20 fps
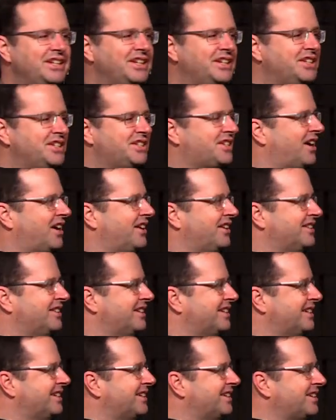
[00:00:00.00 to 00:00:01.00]
So
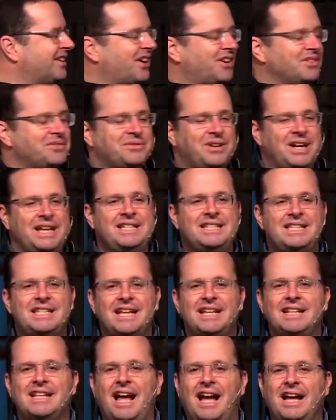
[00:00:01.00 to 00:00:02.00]
on Wednesday
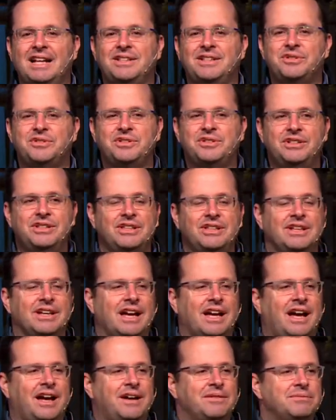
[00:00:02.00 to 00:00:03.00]
night,
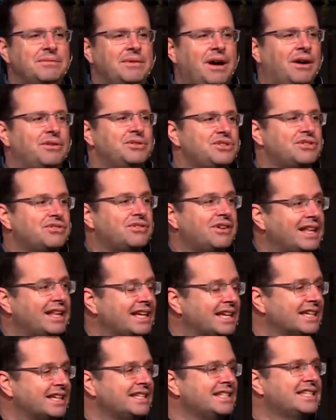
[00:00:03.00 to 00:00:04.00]
I was
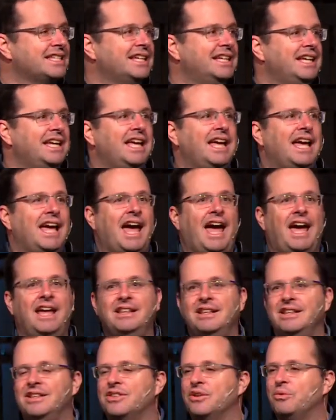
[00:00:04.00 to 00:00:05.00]
running it,
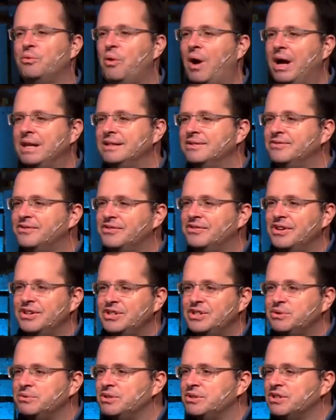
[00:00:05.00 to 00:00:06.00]
and the one
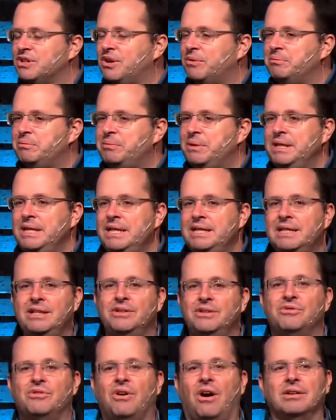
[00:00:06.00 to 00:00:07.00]
verse was completely
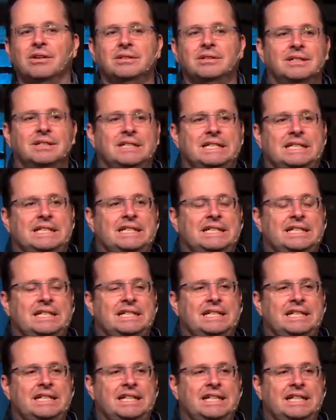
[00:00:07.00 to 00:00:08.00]
wrong.
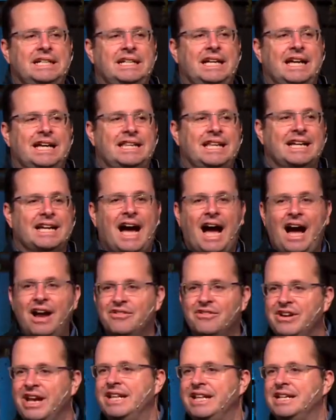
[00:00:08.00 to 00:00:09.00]
And the guy
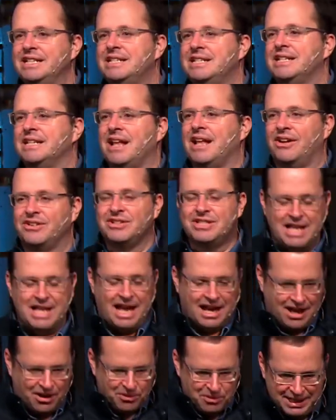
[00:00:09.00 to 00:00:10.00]
read it, and I was
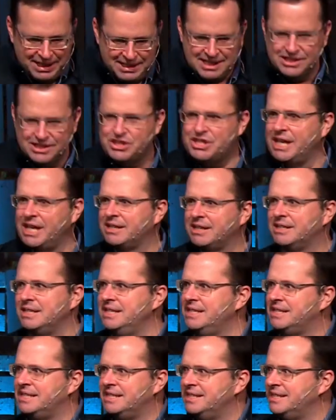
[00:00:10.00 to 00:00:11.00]
like, I went and checked,
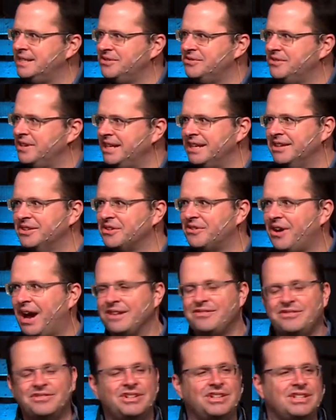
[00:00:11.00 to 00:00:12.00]
is he reading the
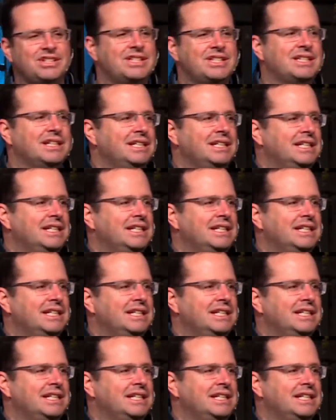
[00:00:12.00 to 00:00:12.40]
right verse?